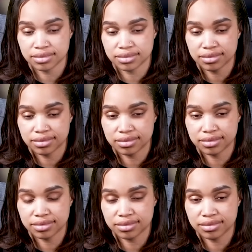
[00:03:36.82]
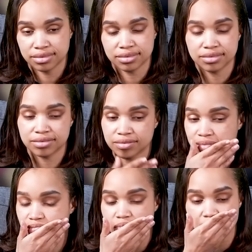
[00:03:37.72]

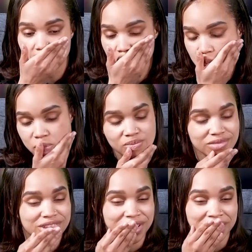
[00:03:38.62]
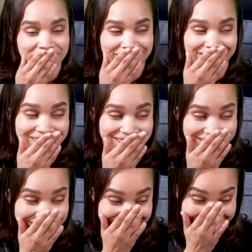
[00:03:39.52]

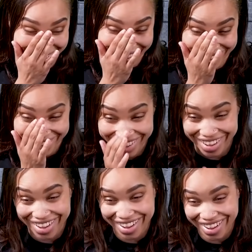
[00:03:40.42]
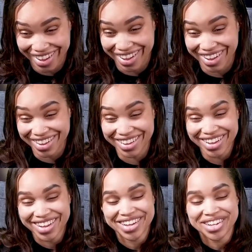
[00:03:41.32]

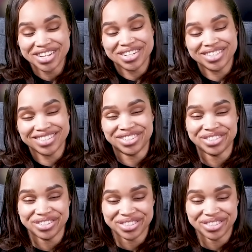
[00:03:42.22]
(not speaking)